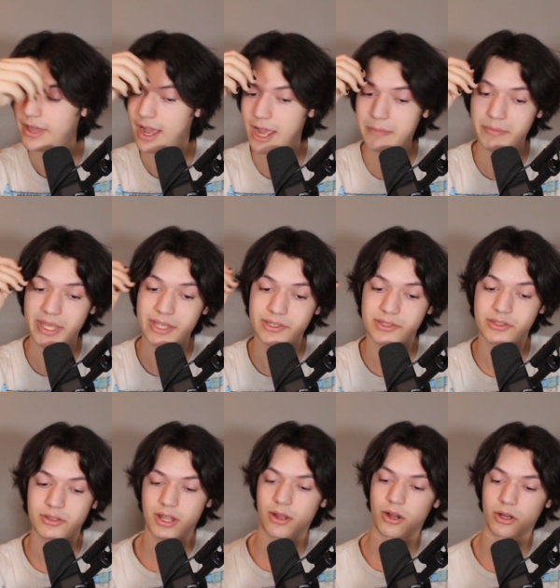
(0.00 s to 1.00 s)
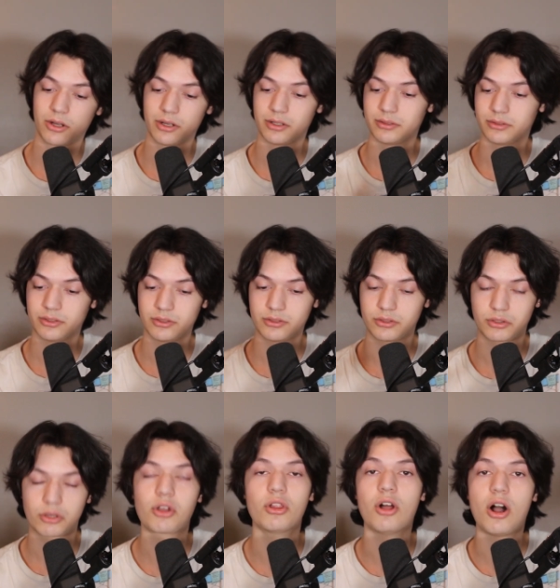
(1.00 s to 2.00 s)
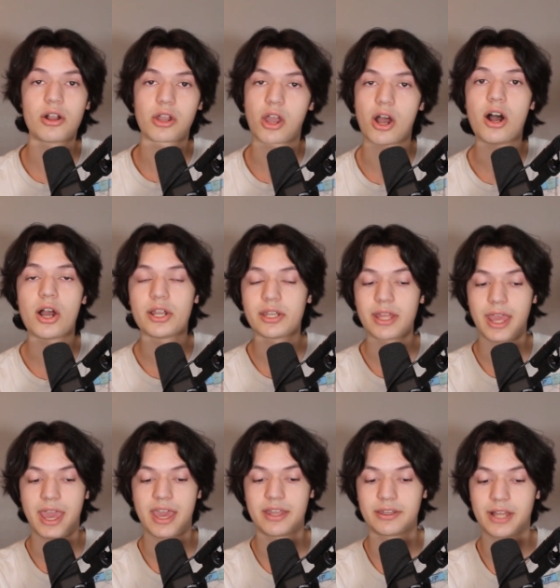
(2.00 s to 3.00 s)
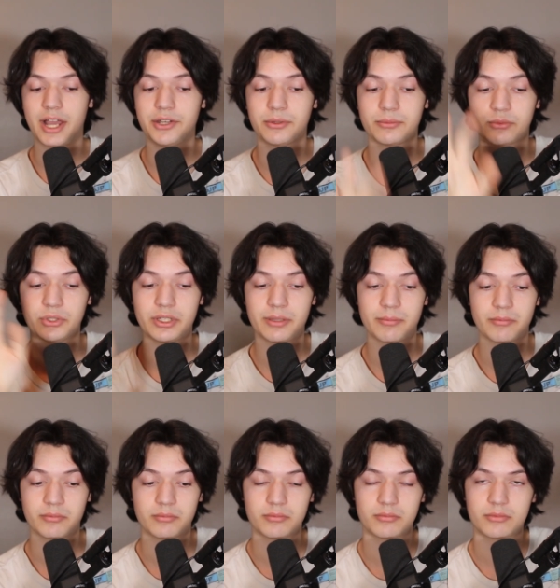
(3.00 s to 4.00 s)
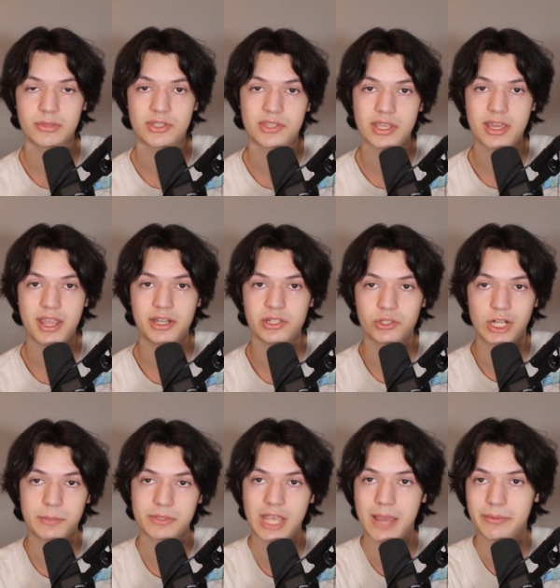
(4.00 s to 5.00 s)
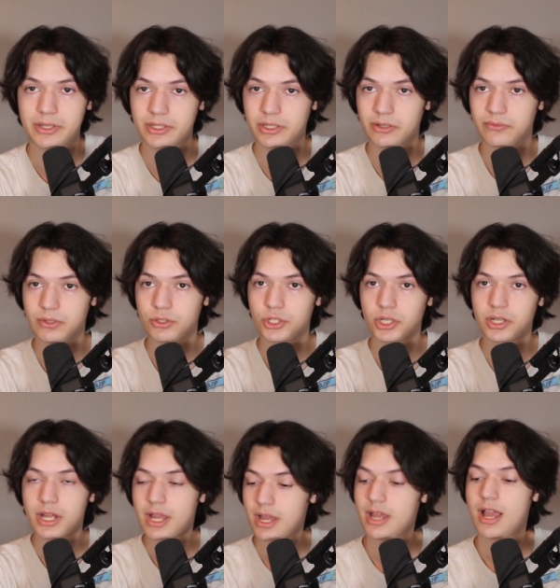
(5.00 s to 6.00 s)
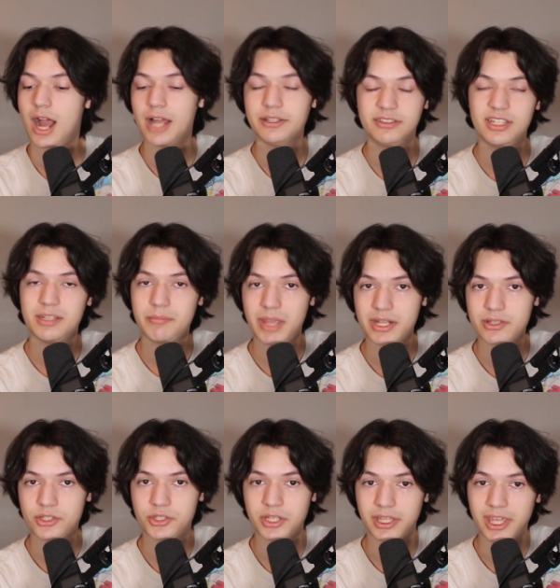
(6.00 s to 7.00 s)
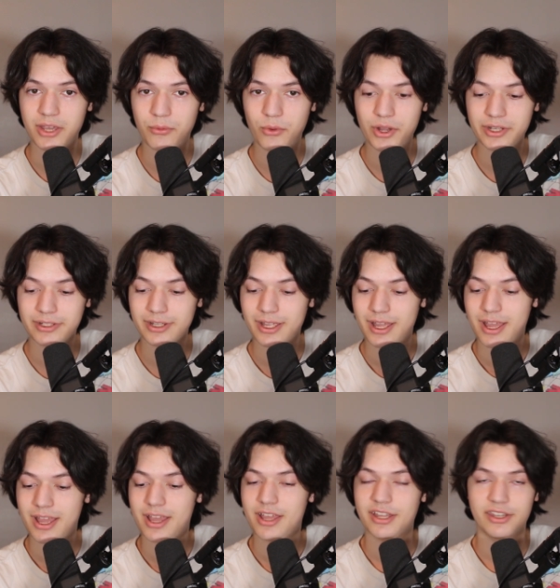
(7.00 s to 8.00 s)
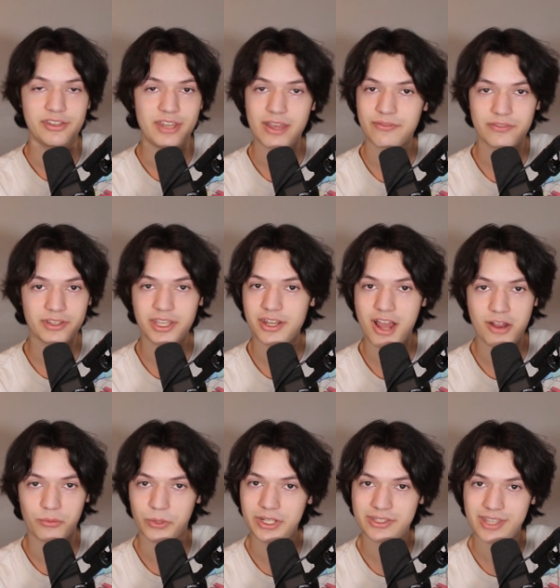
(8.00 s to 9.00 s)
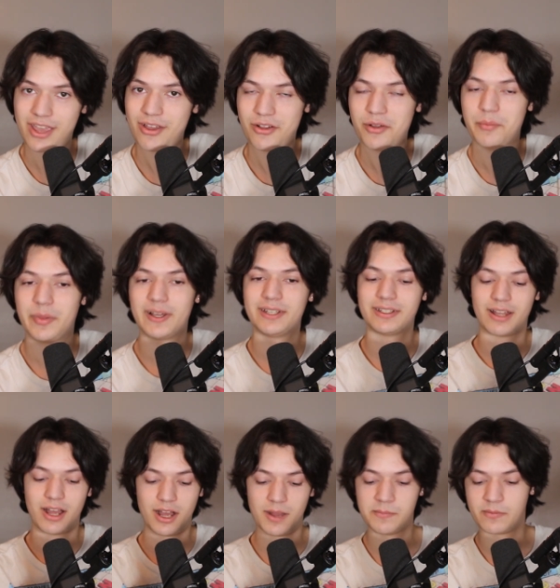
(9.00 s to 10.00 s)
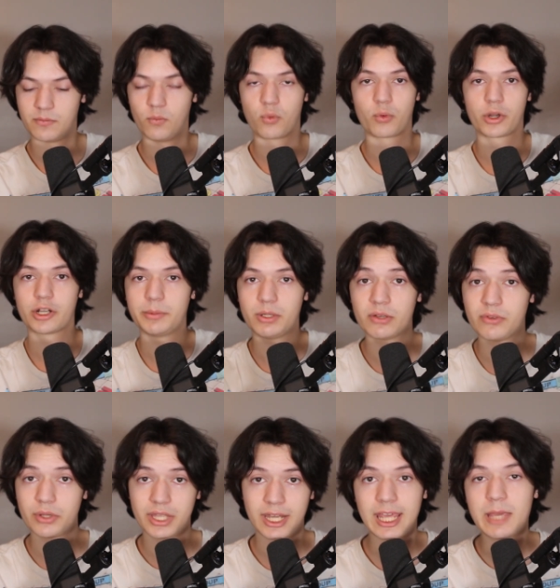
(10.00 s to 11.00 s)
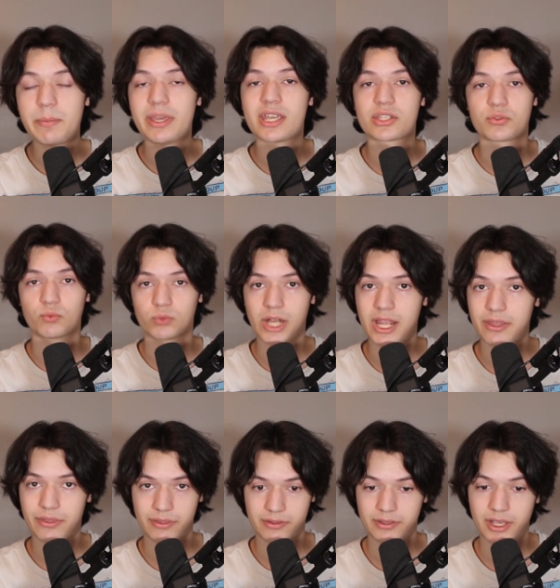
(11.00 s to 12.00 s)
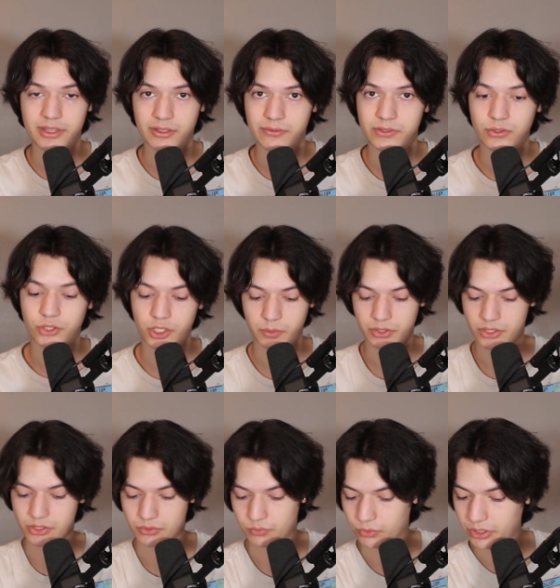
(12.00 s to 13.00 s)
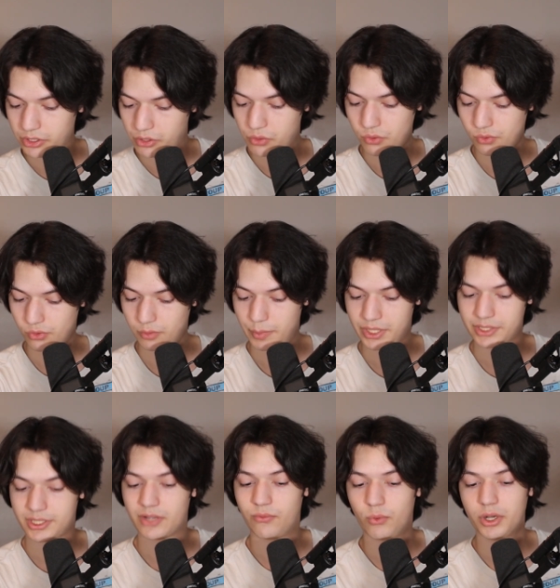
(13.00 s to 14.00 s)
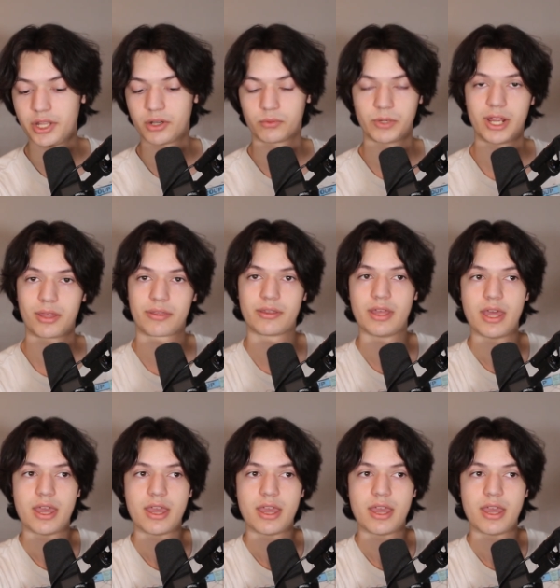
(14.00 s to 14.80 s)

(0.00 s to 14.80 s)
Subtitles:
I missed are long gone, and I don't really see any drops happening in the near future, I did manage to get one. Definitely not retail, but we're going to be reviewing an EPS Wraith in the future, which is really cool because I've wanted a Wraith